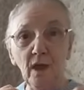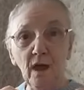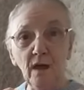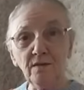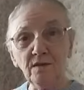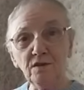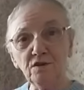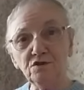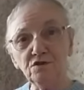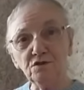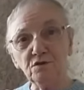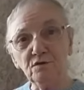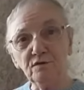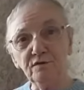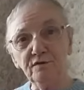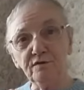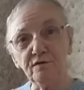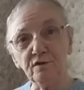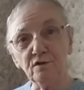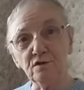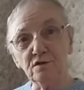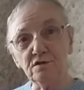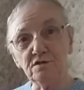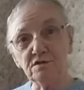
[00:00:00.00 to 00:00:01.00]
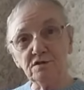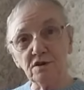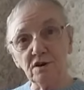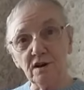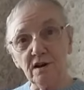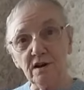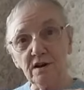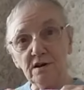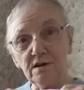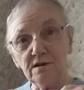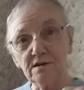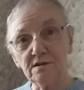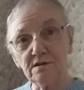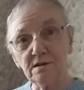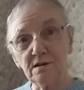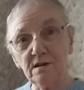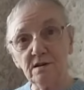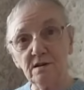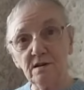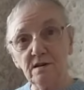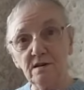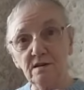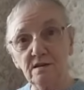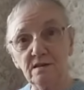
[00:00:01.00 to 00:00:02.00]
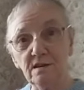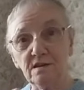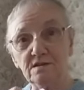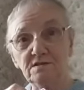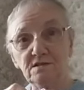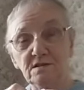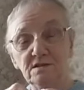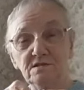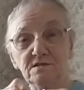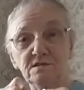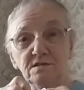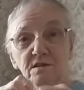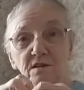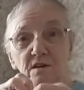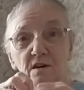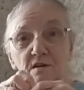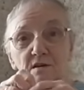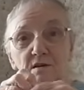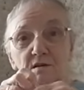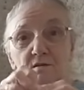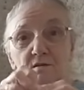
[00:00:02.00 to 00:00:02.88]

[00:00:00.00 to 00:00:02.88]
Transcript: and the two fronts on it. This is